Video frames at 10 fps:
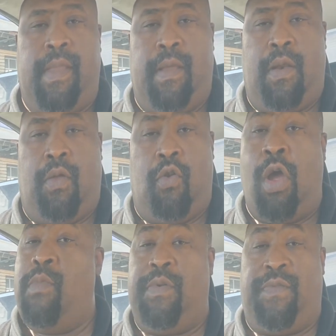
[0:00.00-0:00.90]
You know,
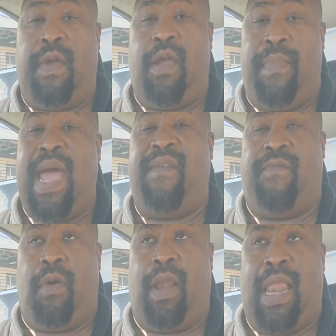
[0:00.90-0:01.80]
normal is very bad
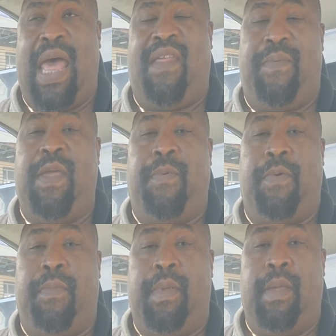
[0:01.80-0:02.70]
for a lot of
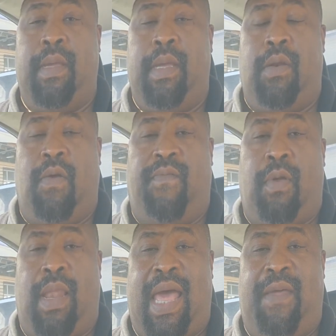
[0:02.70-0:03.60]
people. You know,
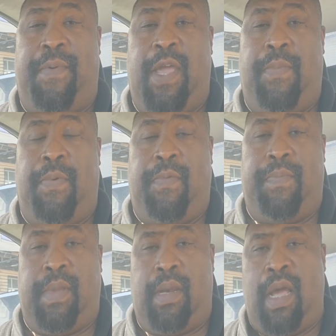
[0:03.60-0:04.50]
for a lot of people,
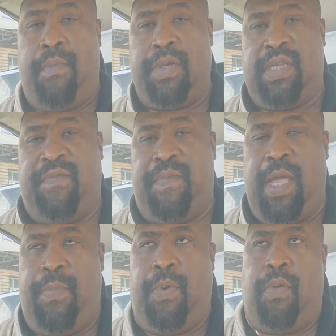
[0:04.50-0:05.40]
the numbers of
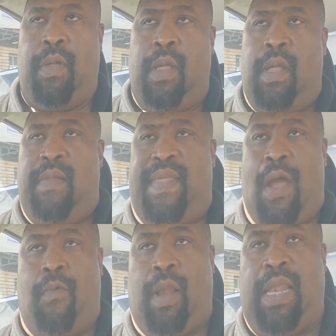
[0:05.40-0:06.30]
people
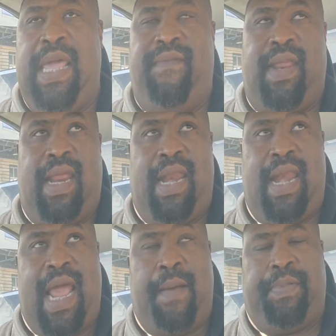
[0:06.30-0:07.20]
that were leaving
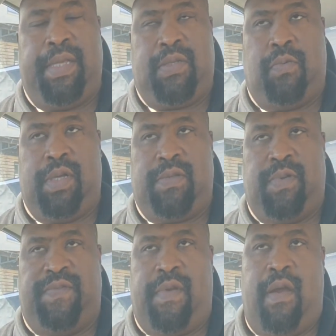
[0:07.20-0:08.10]
Indianapolis was
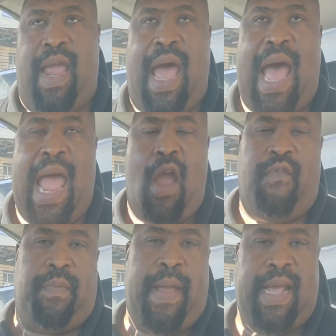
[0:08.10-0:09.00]
was very high
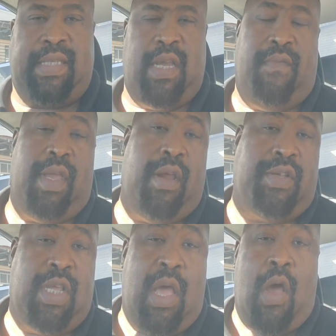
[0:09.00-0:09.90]
over the past several
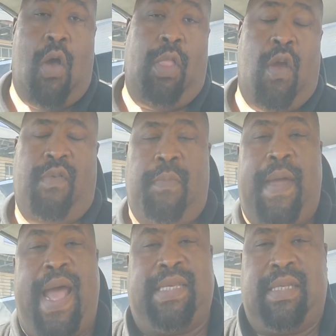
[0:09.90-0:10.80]
years. Only over the
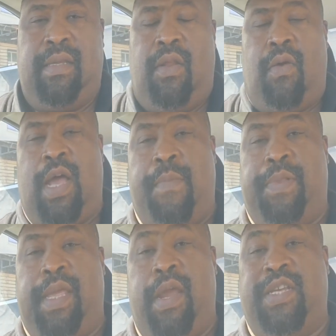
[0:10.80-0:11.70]
past you know
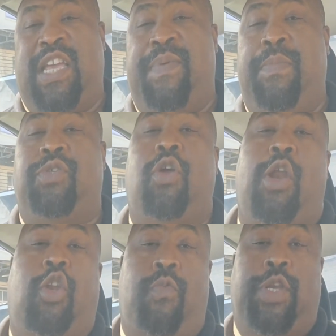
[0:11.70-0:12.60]
couple of years have people
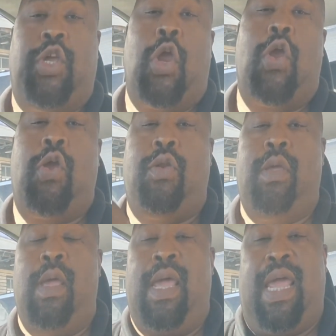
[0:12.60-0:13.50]
started to return,
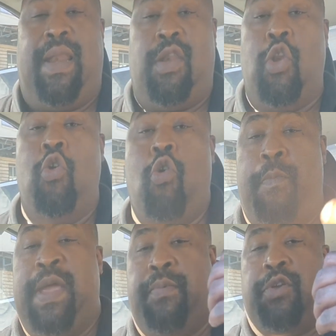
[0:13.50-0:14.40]
and
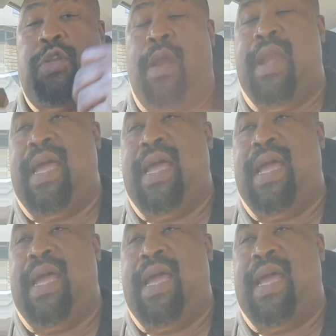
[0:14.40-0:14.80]
newer people are starting to